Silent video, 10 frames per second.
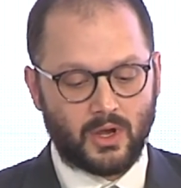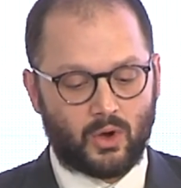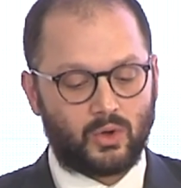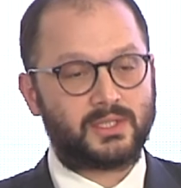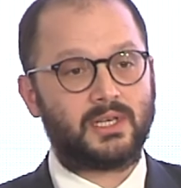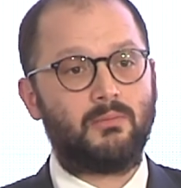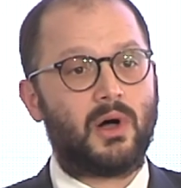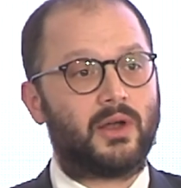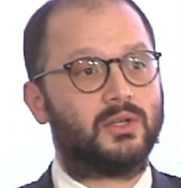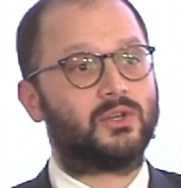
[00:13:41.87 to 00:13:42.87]
Wholesale
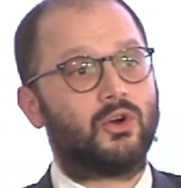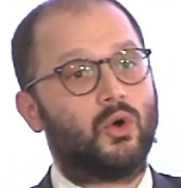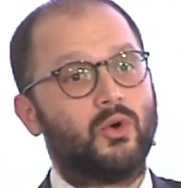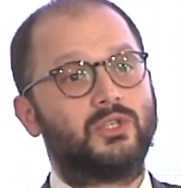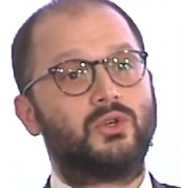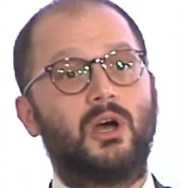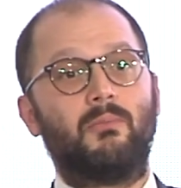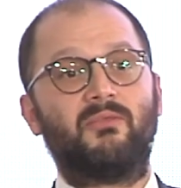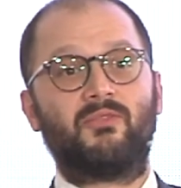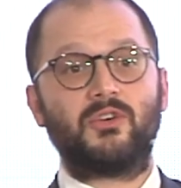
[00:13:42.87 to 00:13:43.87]
models are going to
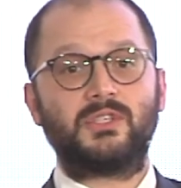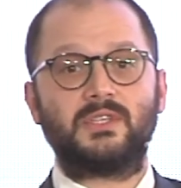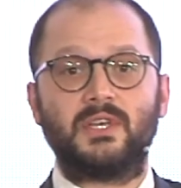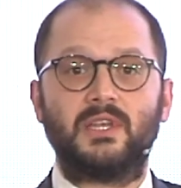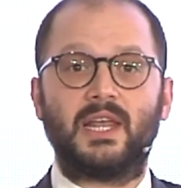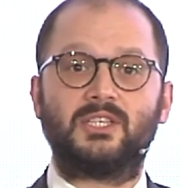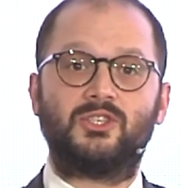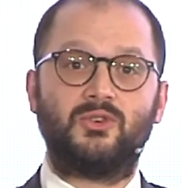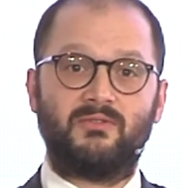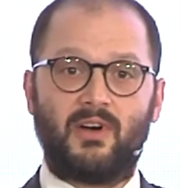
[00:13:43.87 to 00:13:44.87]
come first in the next
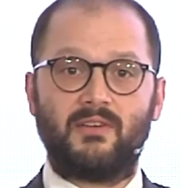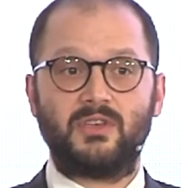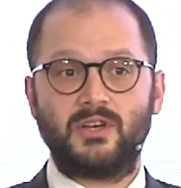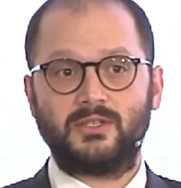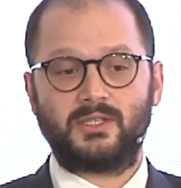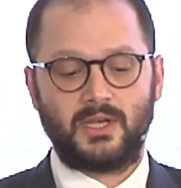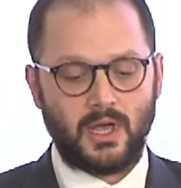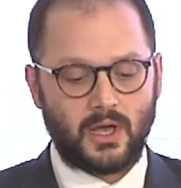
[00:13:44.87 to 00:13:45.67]
2 to 5 years,